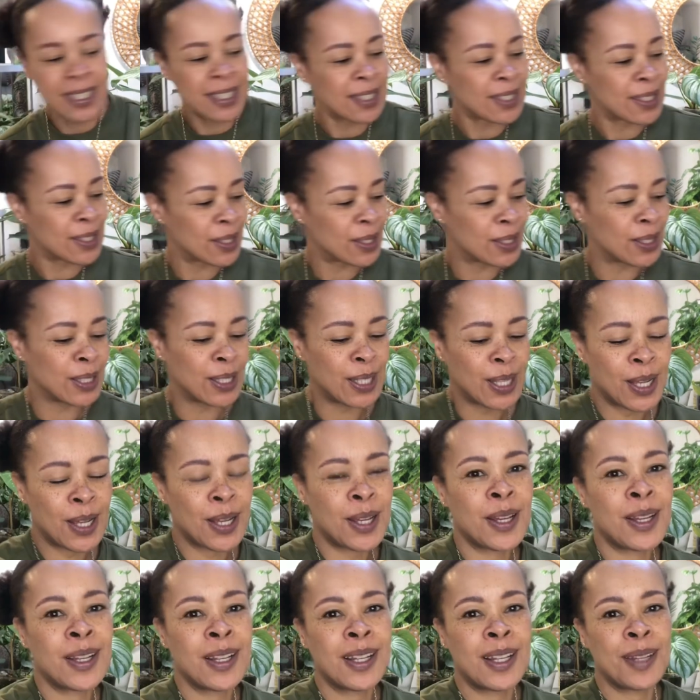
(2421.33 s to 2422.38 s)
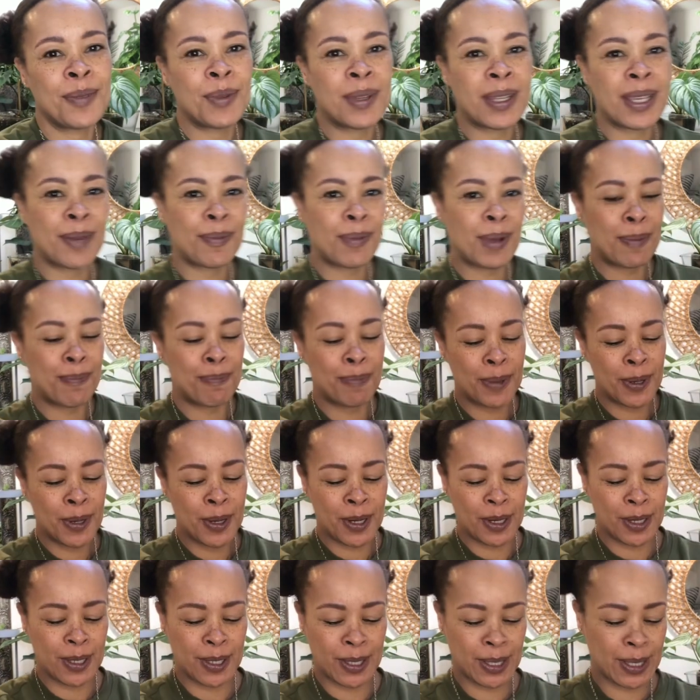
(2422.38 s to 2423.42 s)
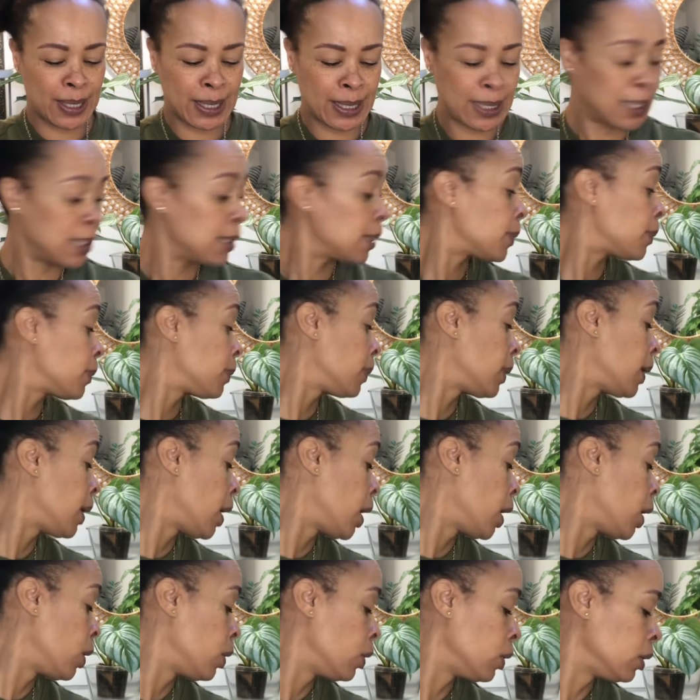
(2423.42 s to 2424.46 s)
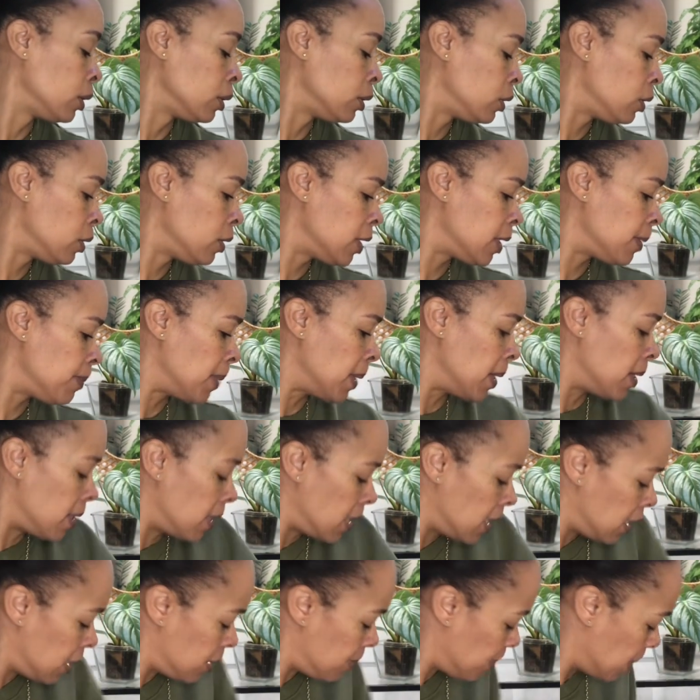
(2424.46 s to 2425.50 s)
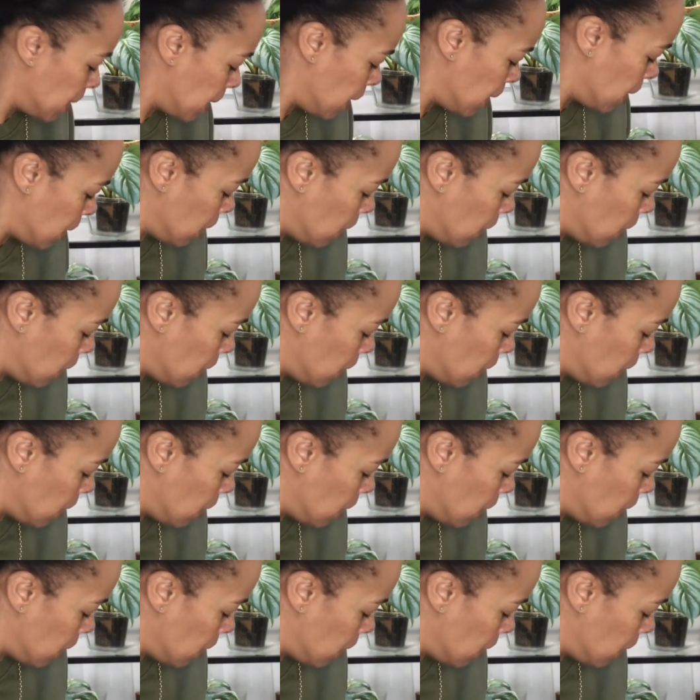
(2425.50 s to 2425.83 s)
So, let me get that box as well. Who's behind me?